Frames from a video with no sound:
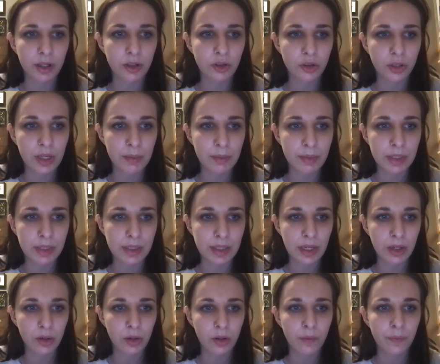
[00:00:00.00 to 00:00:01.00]
treatment
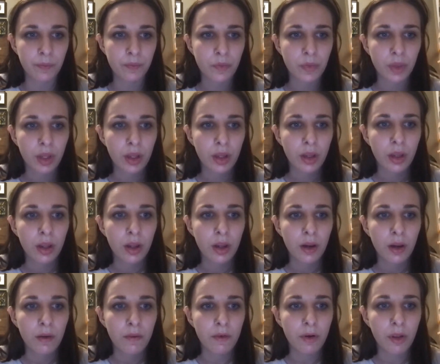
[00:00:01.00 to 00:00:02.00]
cycle:
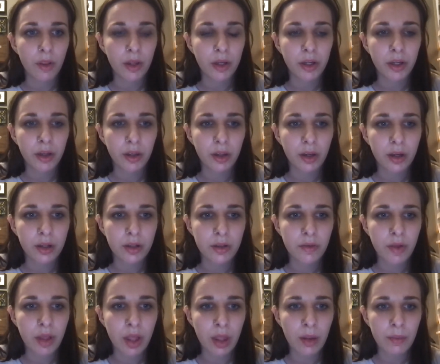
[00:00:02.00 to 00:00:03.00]
follicular
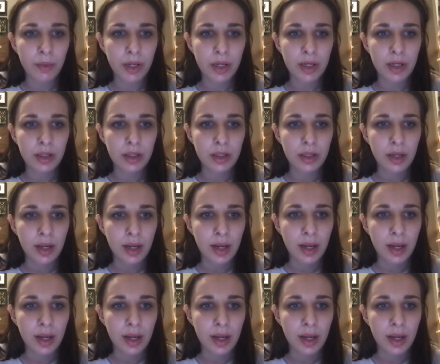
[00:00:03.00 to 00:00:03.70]
development,